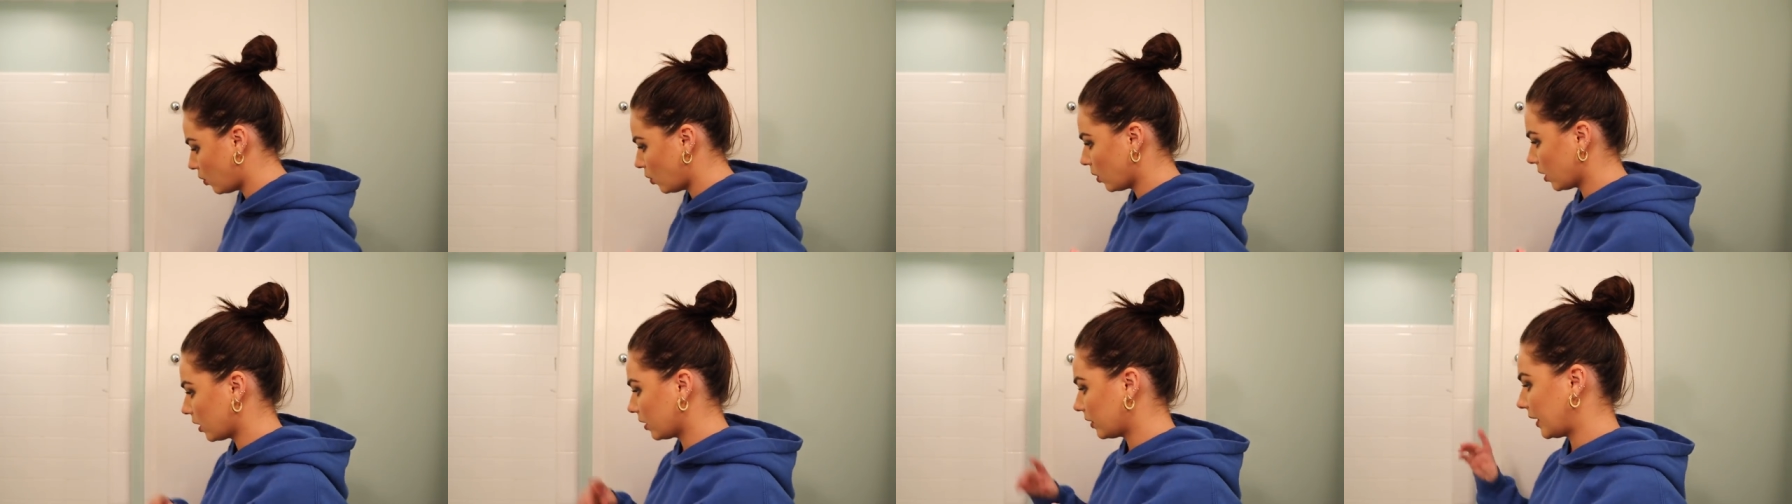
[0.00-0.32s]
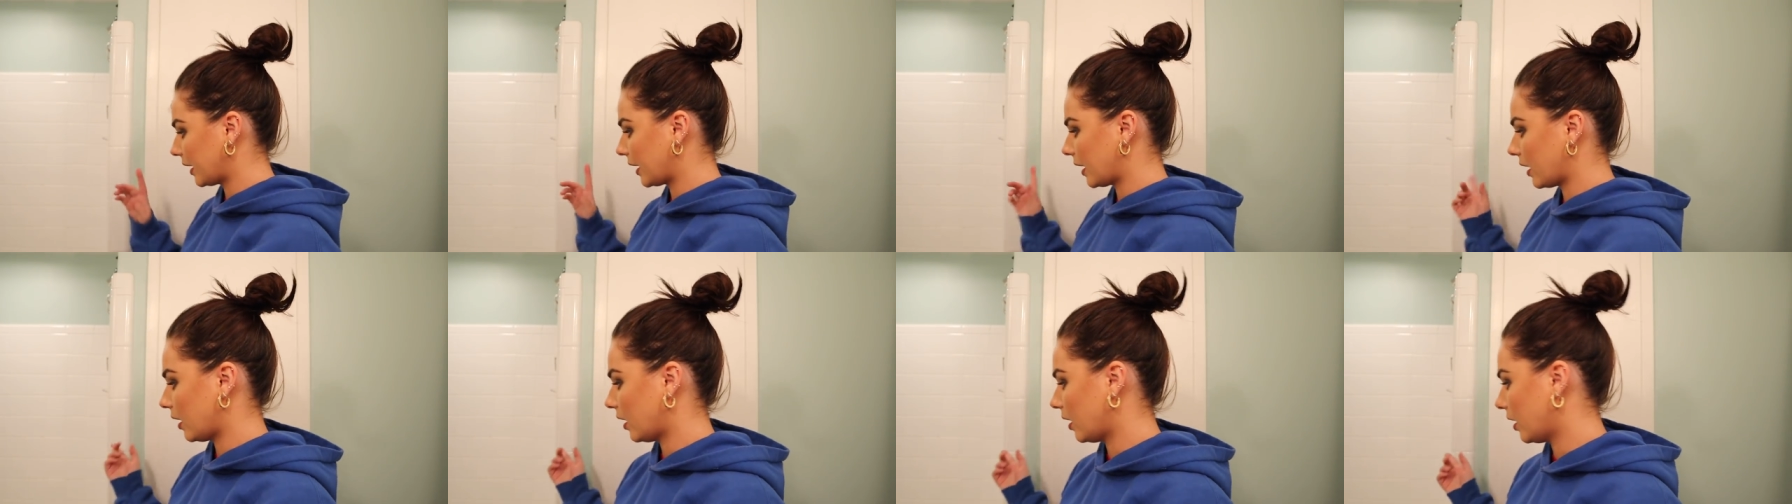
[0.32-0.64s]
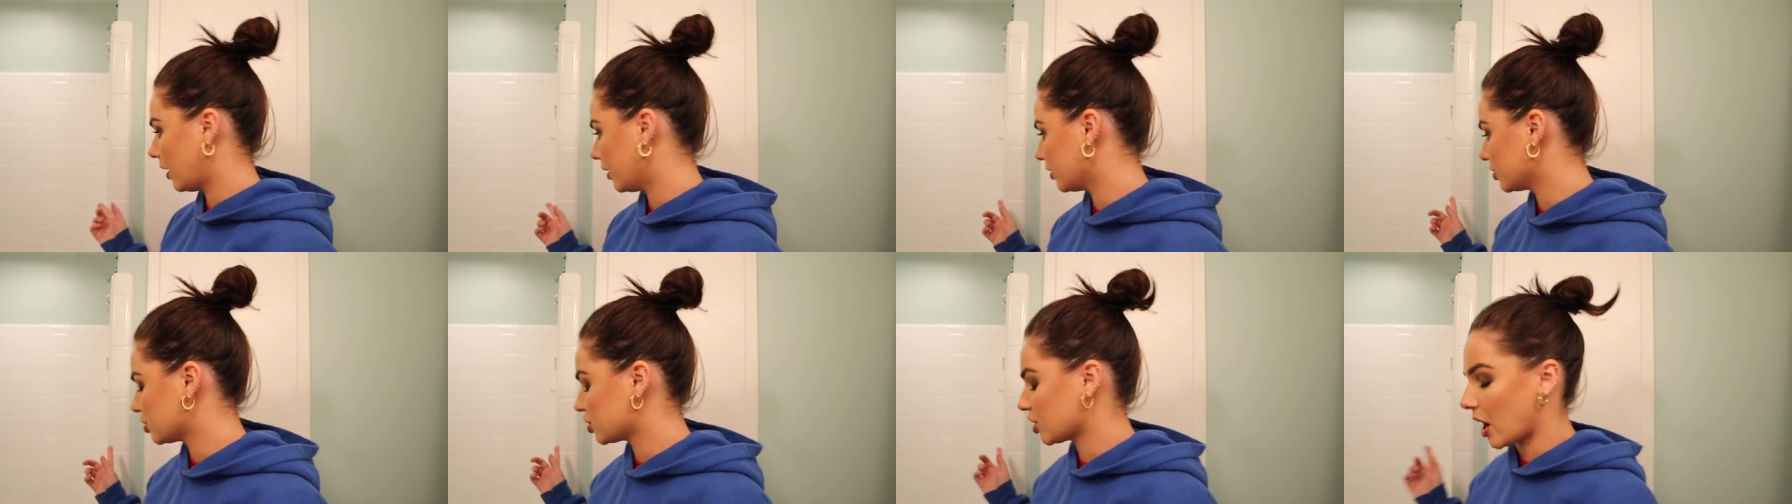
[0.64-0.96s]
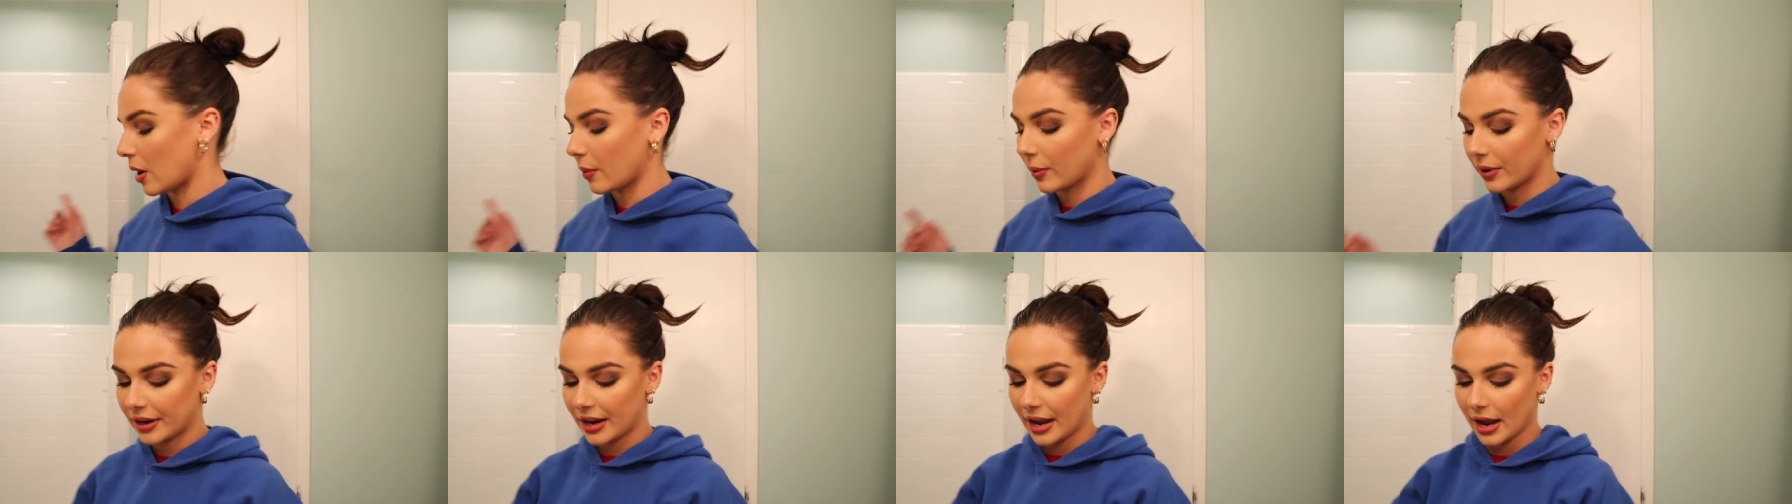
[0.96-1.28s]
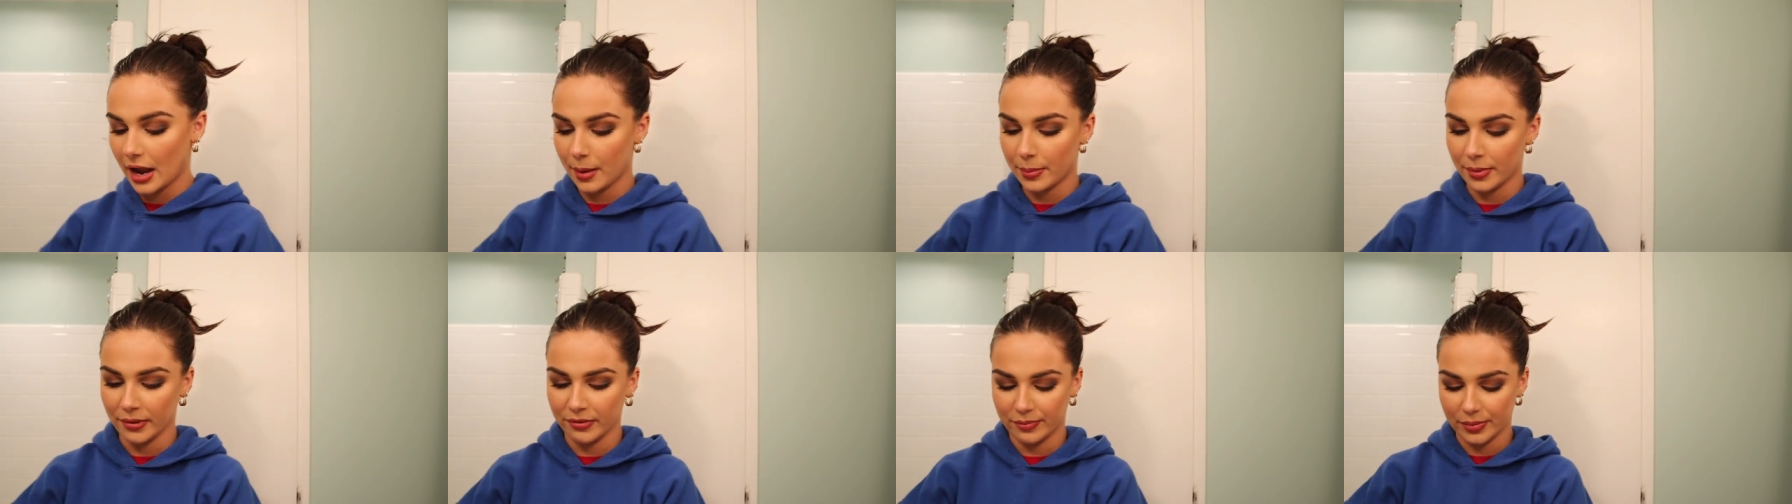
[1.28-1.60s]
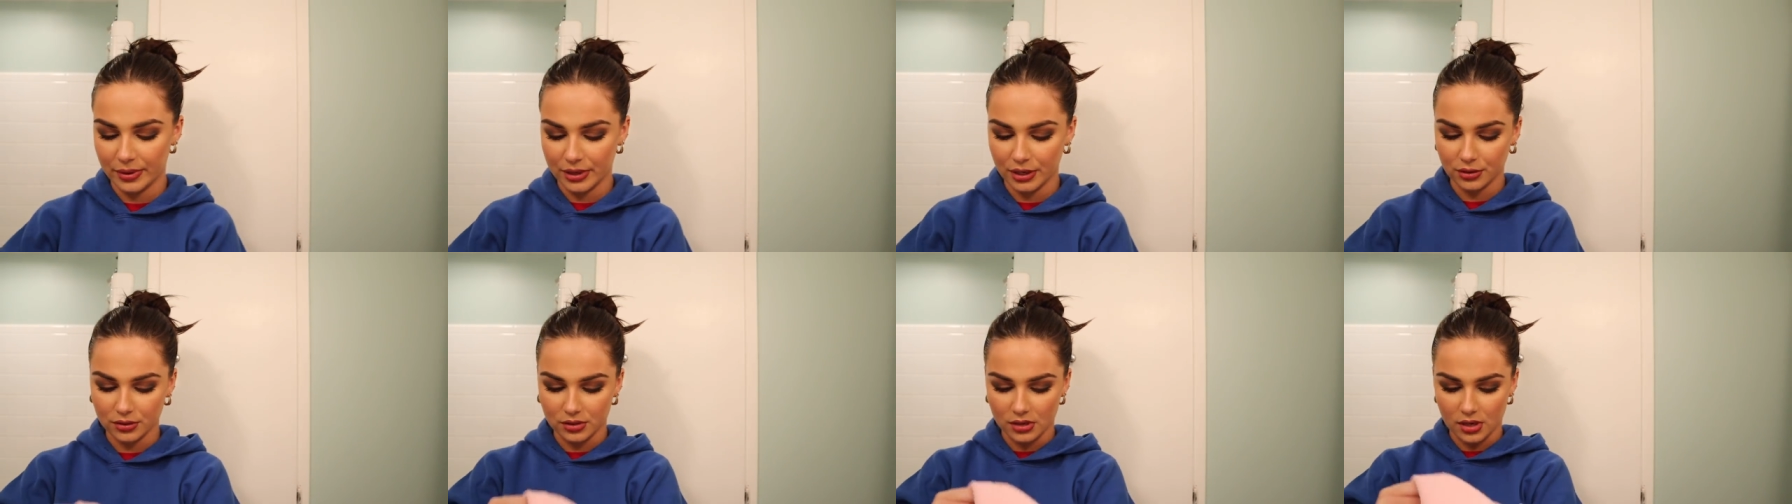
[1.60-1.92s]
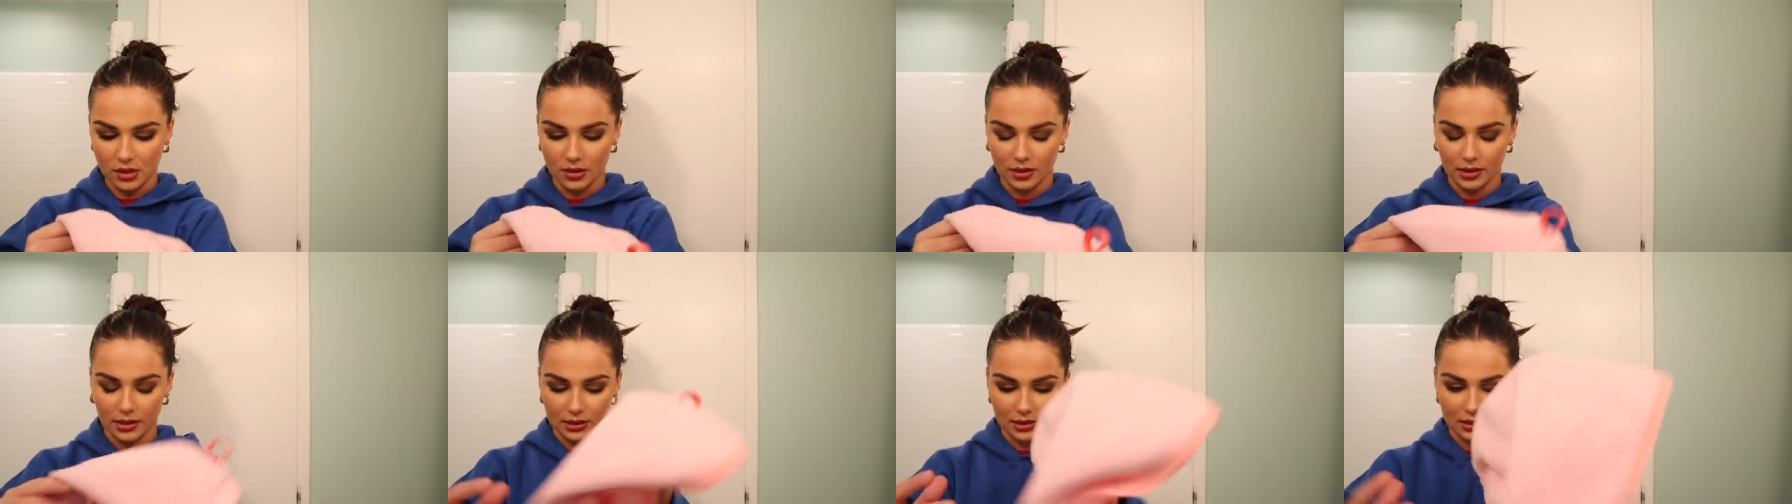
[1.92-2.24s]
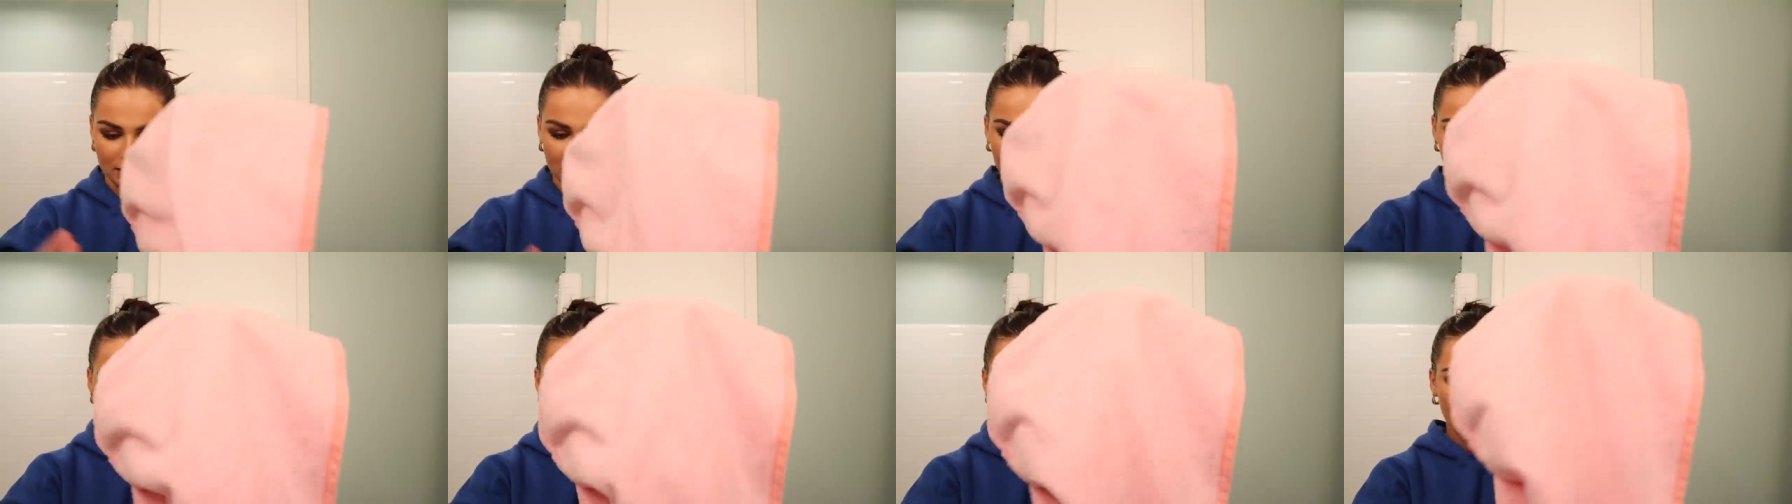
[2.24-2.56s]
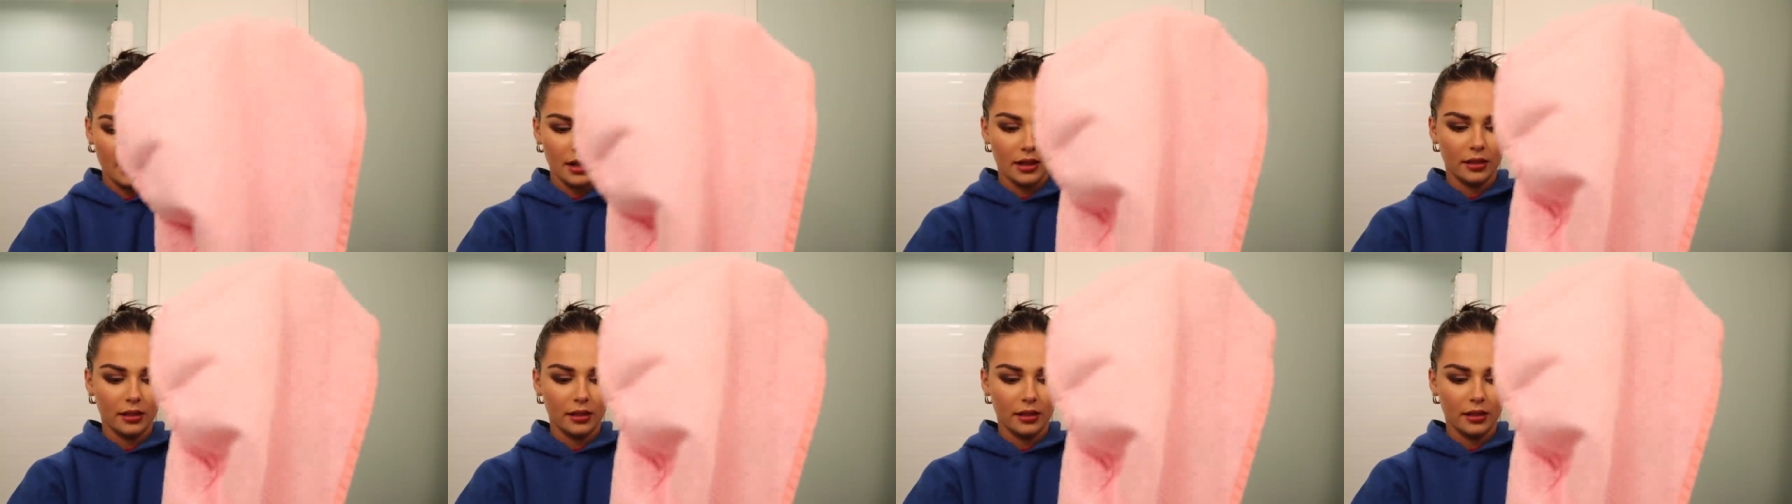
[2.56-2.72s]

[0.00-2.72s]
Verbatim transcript: or like a shower cap. I've been using this